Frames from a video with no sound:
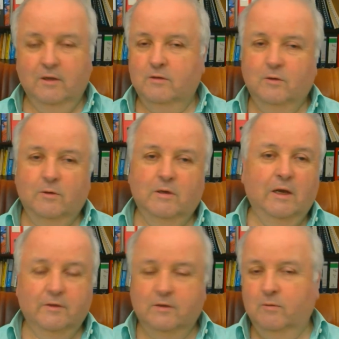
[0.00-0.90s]
So you're
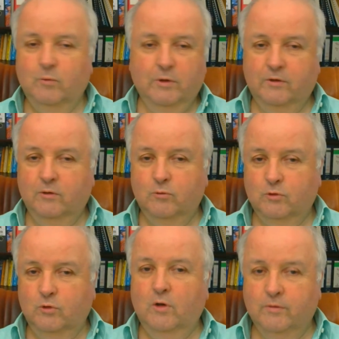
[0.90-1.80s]
asking what's the root
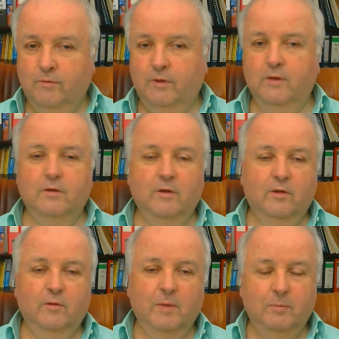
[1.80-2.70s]
cause of this, and
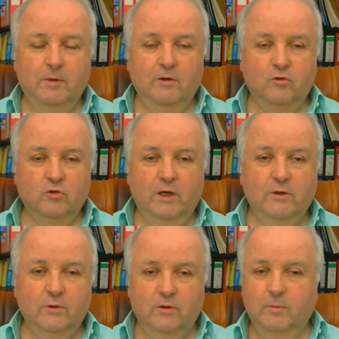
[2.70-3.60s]
it's maybe in your
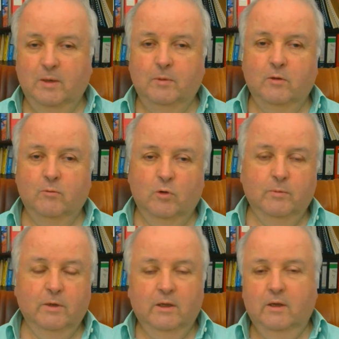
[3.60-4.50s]
childhood, it may be in the
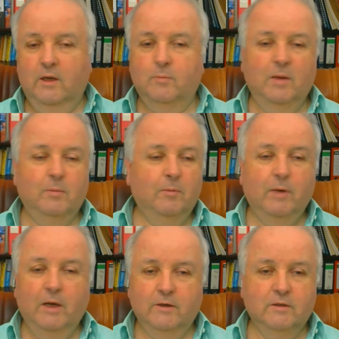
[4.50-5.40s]
womb, it may be in
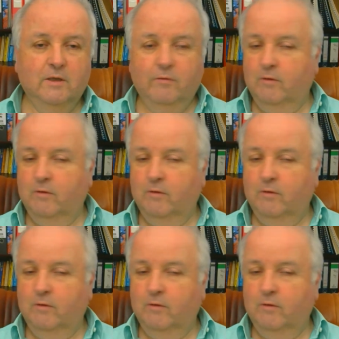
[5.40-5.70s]
past lives.